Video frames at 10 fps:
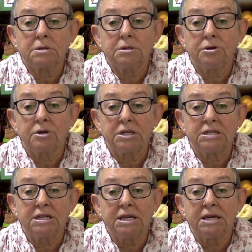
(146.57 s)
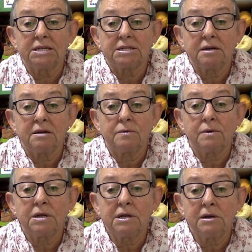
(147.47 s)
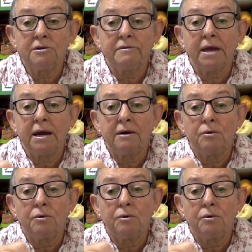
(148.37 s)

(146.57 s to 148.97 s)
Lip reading: You can see there's like one row there